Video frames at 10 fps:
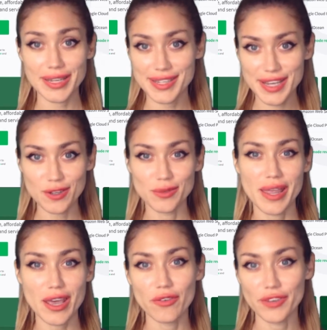So
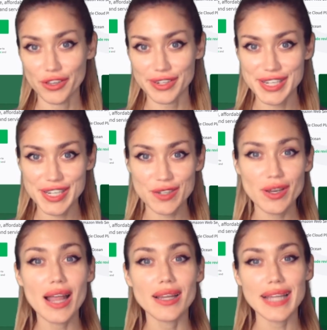without further
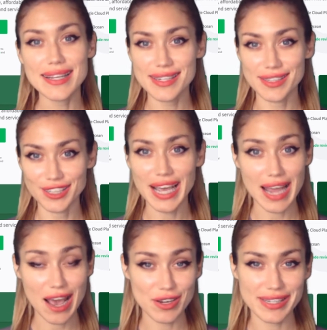ado, let's look
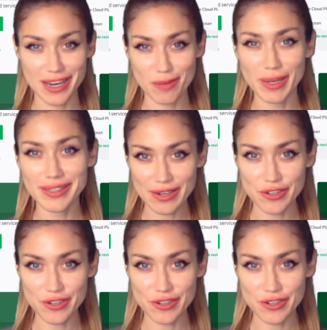at how to set up a